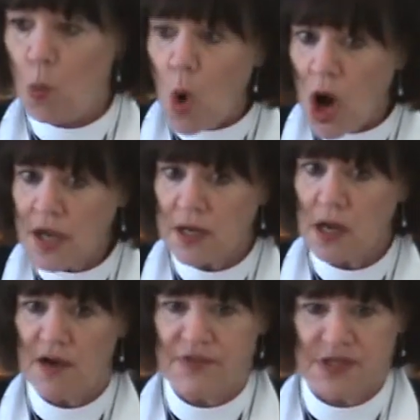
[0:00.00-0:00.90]

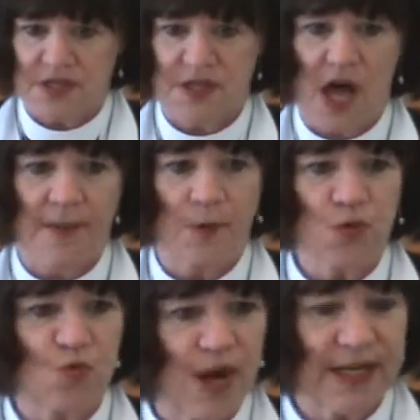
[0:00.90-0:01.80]
one of the
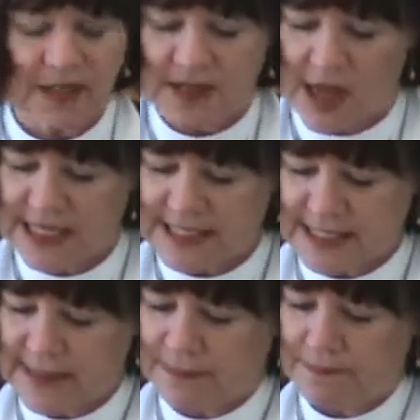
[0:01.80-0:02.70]
disciples recognized
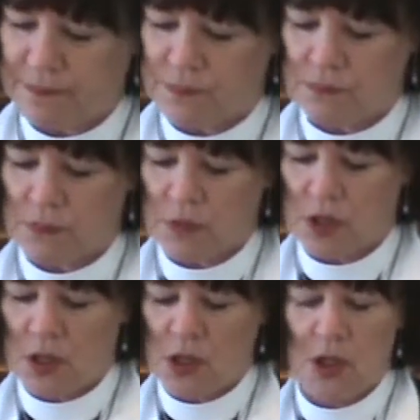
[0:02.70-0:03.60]
him.
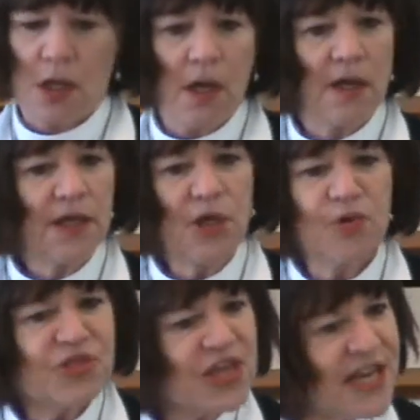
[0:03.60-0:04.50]
You would